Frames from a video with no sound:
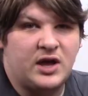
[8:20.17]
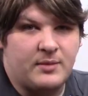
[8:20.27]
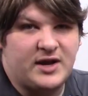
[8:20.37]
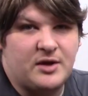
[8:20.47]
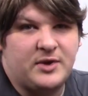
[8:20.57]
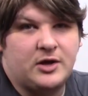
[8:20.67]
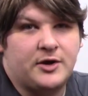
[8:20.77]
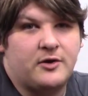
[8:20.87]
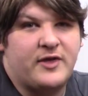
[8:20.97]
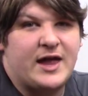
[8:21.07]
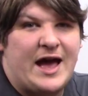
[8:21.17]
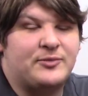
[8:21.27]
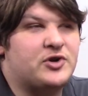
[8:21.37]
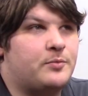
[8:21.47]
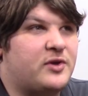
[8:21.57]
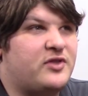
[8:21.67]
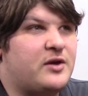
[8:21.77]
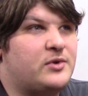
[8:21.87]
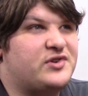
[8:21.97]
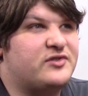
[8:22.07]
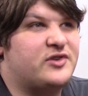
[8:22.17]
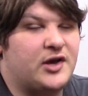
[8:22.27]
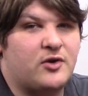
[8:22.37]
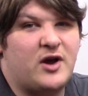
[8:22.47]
It might not be clear in the capture, but the image is uh,